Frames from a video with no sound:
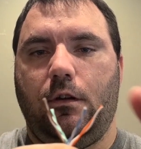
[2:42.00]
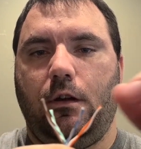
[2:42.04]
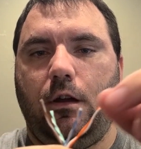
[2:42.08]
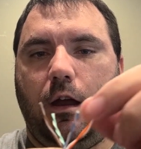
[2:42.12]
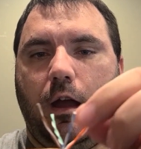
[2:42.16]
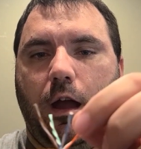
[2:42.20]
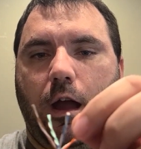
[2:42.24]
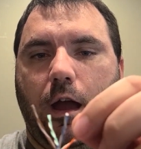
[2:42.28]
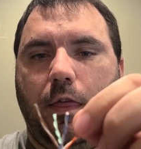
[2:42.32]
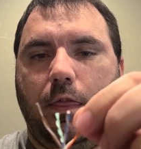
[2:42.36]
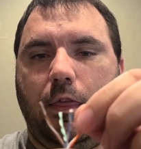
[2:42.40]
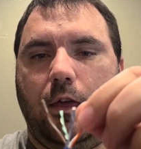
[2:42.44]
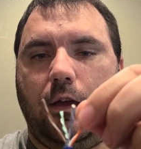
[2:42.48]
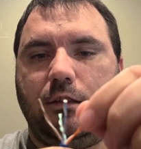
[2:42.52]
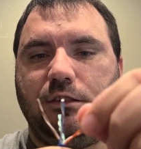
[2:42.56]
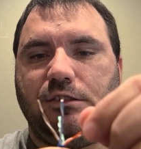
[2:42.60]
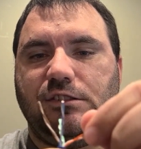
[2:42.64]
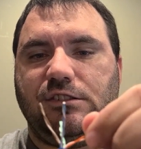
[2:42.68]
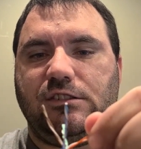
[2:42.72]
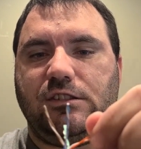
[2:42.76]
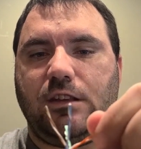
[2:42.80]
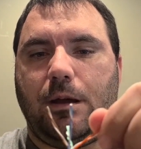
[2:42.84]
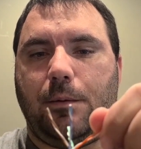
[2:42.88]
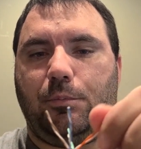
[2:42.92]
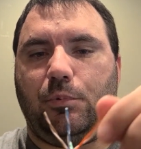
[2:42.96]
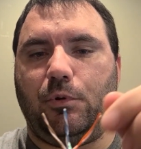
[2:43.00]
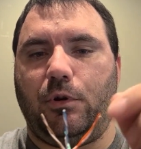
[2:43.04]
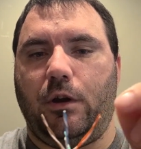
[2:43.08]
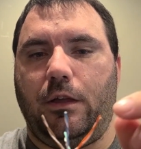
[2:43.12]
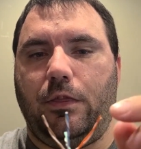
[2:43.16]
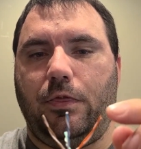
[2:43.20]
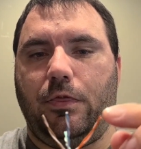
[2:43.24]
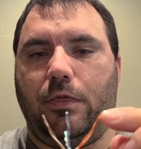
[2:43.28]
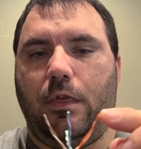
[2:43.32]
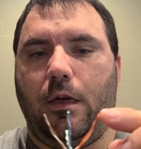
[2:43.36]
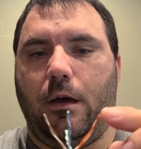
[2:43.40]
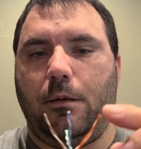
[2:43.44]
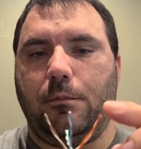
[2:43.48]
and then
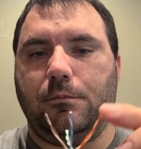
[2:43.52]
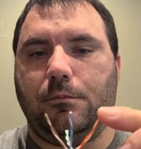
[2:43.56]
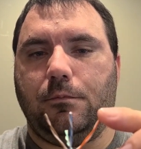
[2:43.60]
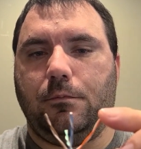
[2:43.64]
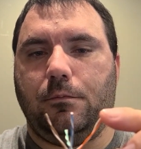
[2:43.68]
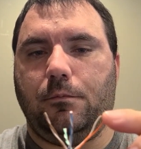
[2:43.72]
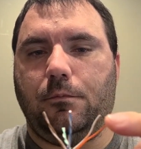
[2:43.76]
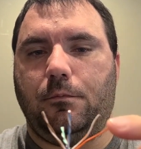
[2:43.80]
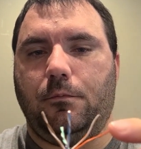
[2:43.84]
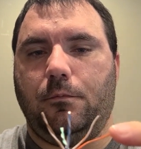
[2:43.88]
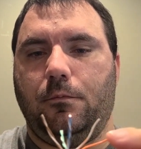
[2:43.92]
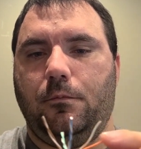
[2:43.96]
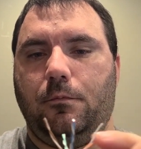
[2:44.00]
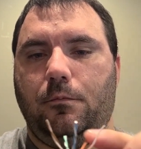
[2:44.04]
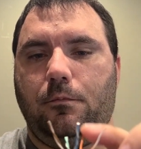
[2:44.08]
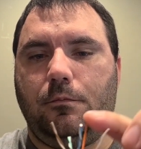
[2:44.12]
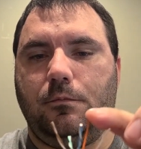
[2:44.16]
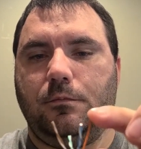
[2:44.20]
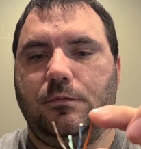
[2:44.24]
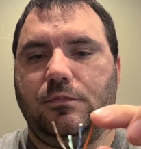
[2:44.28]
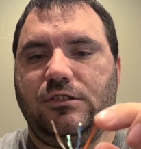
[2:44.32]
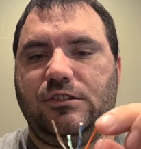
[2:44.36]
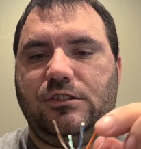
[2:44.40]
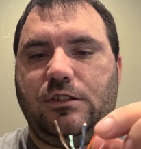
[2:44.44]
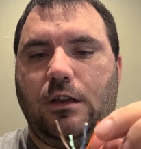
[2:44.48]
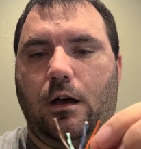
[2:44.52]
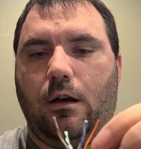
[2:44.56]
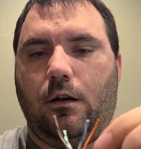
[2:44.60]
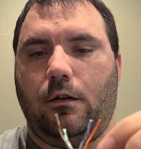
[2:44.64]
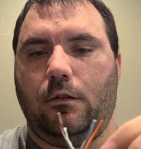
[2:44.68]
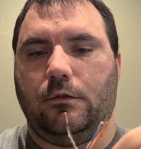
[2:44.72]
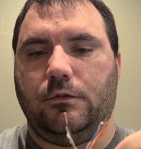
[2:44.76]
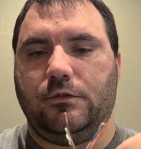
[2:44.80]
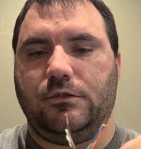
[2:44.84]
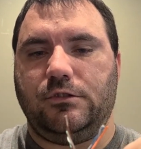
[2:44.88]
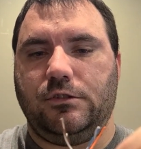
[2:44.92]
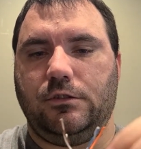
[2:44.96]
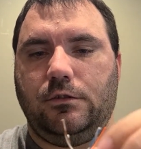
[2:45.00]
separate
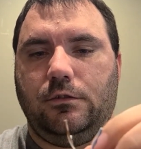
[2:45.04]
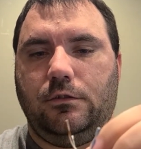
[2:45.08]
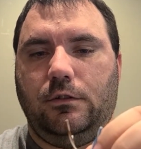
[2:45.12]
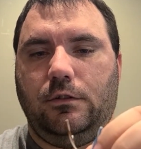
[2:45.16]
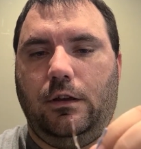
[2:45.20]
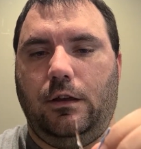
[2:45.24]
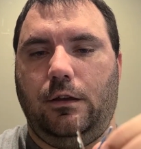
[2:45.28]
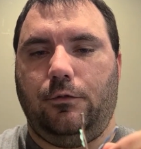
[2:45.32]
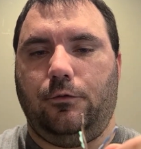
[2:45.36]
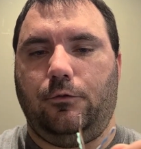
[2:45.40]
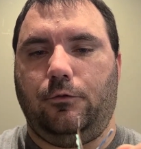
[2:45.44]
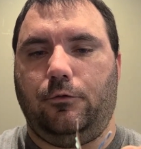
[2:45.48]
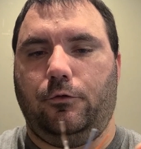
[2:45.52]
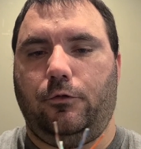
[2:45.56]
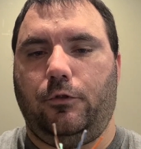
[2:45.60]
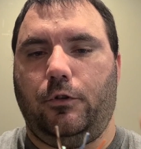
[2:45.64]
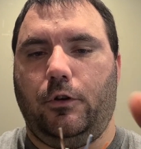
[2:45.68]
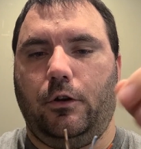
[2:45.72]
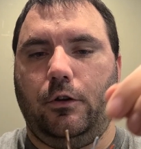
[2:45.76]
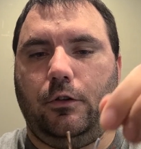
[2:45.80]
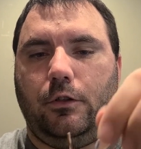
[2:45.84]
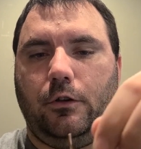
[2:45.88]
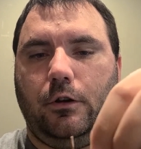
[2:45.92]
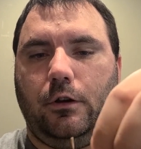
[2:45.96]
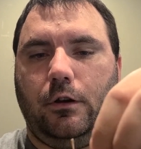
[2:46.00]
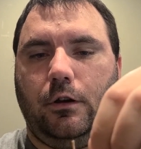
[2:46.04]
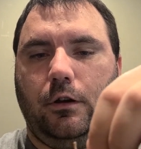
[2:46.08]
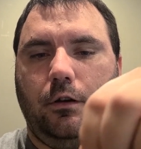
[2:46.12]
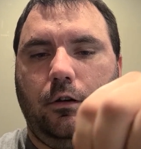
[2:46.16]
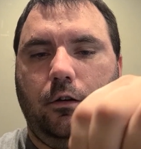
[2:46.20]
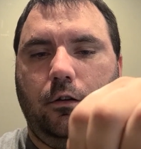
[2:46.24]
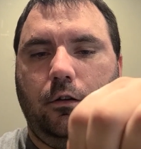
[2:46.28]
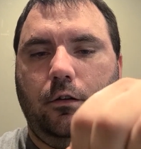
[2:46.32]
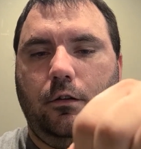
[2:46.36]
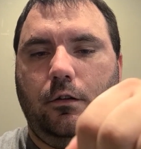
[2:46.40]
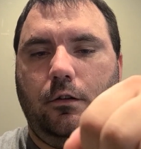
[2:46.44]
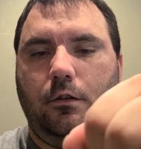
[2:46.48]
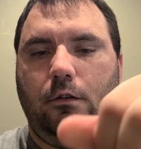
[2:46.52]
themselves even further
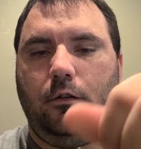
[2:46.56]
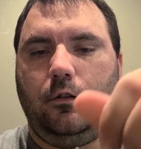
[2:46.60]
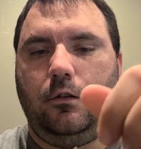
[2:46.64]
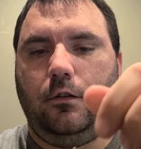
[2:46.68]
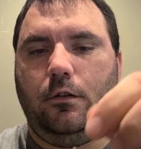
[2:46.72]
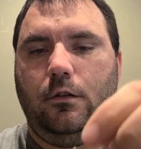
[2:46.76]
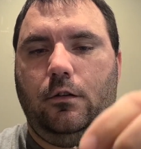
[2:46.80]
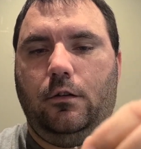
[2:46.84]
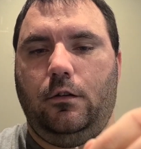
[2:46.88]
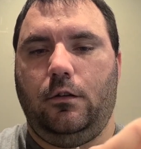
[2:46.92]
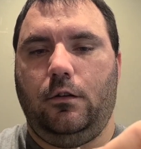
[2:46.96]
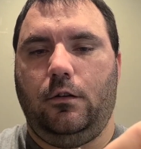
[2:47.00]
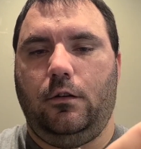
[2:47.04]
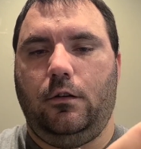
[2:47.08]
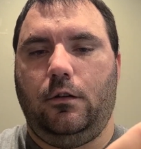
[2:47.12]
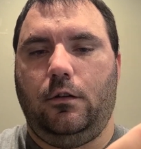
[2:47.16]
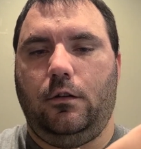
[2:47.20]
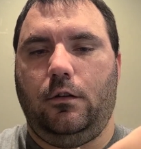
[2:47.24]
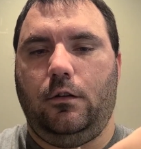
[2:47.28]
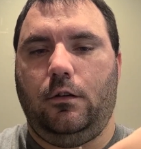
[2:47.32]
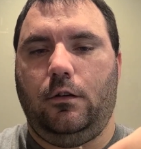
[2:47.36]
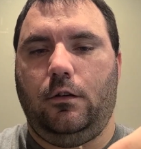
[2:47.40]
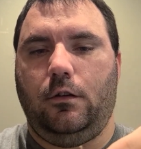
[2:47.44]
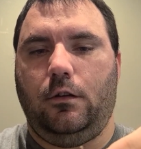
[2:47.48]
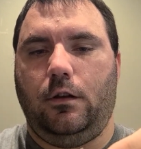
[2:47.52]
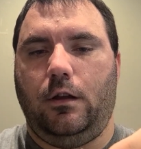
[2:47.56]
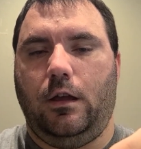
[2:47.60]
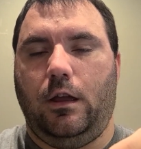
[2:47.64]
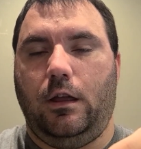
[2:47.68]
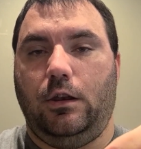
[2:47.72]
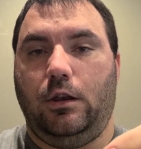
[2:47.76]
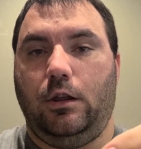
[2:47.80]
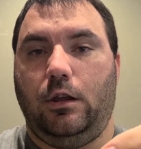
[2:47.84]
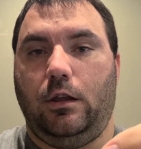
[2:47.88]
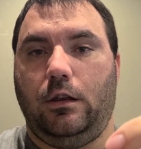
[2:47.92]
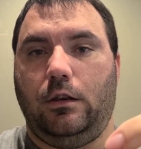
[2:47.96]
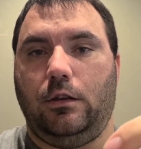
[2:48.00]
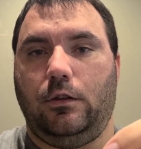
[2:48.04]

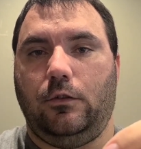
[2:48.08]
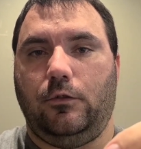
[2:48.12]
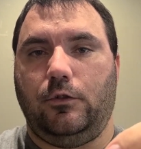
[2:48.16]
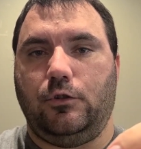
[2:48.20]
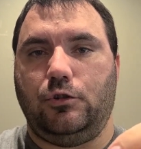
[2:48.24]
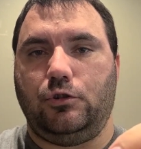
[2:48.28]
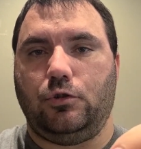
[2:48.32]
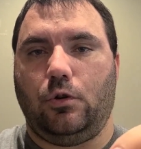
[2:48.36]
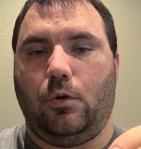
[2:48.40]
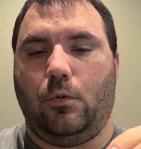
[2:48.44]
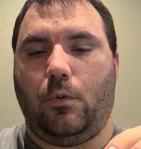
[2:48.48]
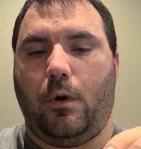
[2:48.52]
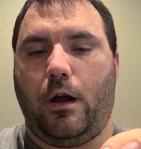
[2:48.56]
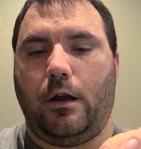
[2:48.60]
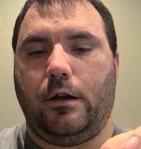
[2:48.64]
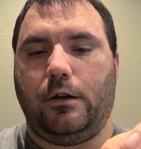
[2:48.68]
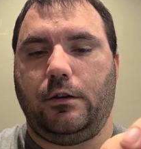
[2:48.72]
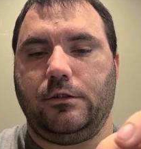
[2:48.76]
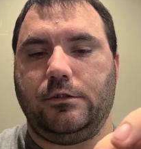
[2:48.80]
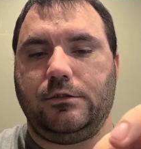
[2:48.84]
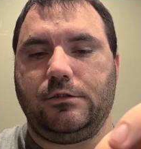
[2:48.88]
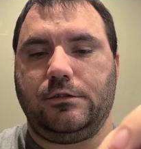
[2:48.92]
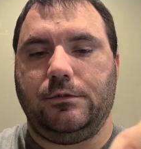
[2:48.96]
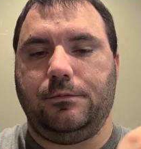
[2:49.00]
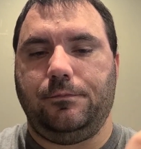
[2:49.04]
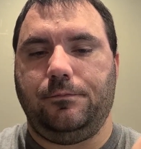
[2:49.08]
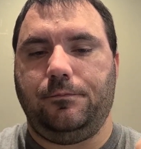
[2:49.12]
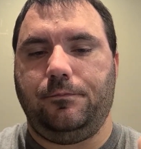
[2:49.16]
into individual wires.